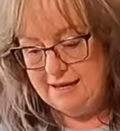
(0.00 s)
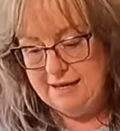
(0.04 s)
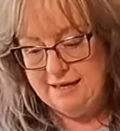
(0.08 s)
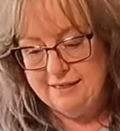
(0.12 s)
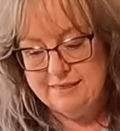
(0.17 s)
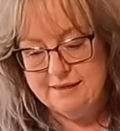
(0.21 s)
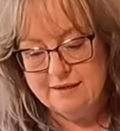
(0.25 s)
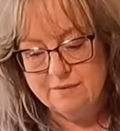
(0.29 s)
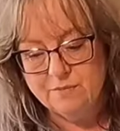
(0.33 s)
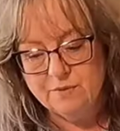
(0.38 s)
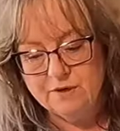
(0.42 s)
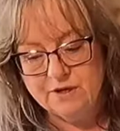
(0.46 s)

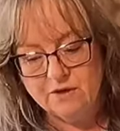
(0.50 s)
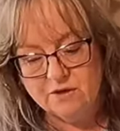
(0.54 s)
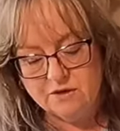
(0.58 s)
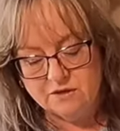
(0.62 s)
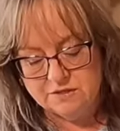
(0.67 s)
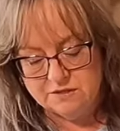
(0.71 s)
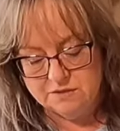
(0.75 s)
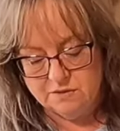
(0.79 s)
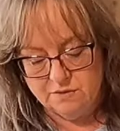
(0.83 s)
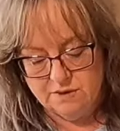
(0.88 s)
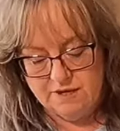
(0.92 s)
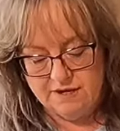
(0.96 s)
And then we
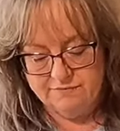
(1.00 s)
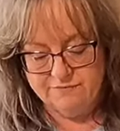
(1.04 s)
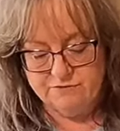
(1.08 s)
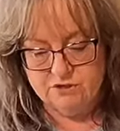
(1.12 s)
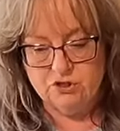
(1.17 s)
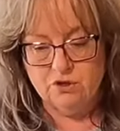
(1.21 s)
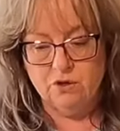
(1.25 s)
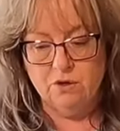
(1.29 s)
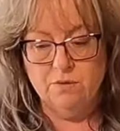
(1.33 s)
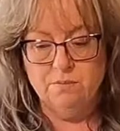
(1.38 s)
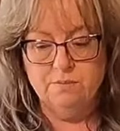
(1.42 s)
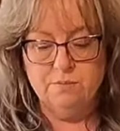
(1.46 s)
also have
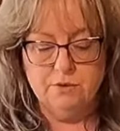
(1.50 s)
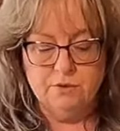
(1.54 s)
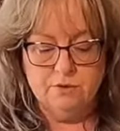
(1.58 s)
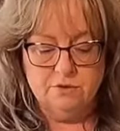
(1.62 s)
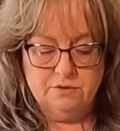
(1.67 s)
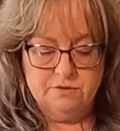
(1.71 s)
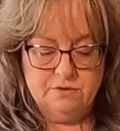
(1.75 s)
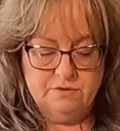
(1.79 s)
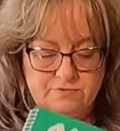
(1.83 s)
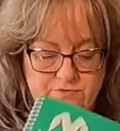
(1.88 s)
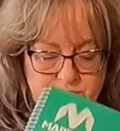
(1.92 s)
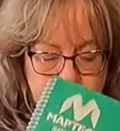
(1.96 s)
chart
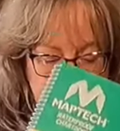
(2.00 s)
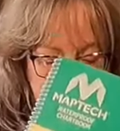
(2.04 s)
books